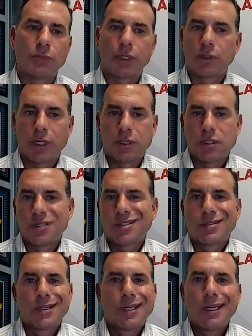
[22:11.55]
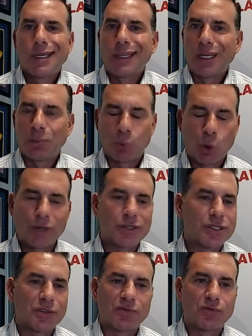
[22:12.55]
And, and just the
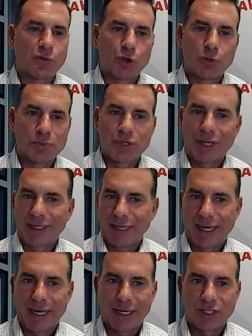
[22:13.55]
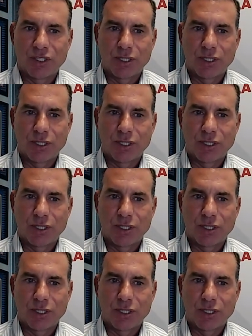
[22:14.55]
importance of groups like the